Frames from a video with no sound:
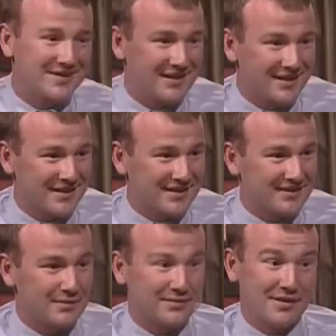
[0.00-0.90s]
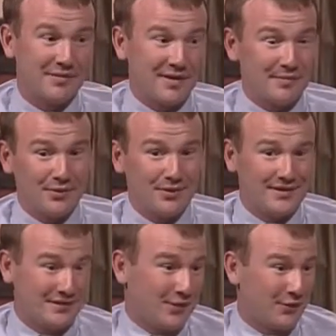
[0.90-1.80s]
things. Some people
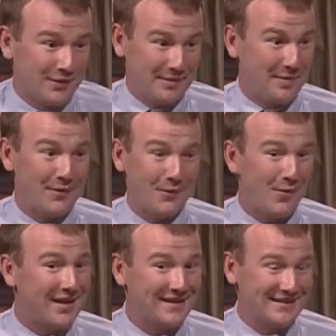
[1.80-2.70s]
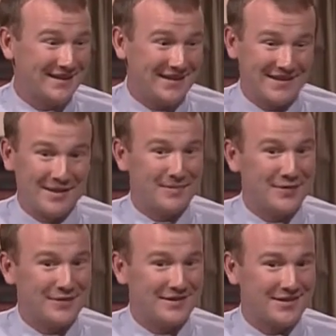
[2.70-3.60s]
want toilet bowl white teeth, that
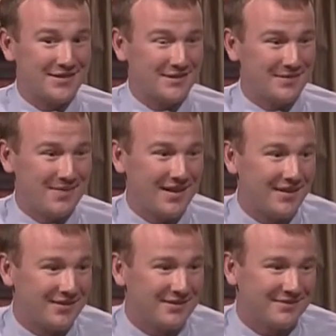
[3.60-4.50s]
movie star smile.